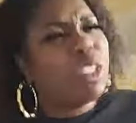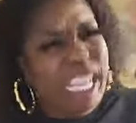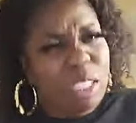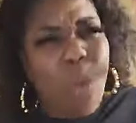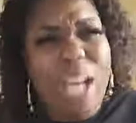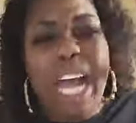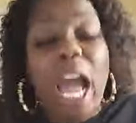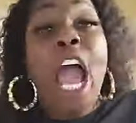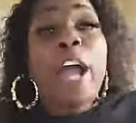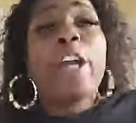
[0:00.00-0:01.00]
just want
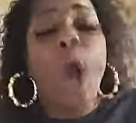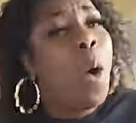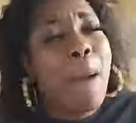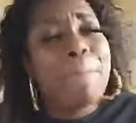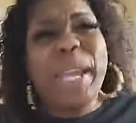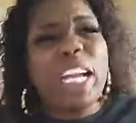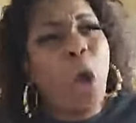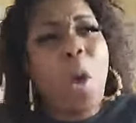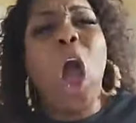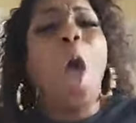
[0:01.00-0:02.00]
to go up and
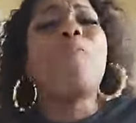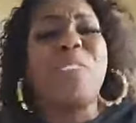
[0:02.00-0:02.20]
go off.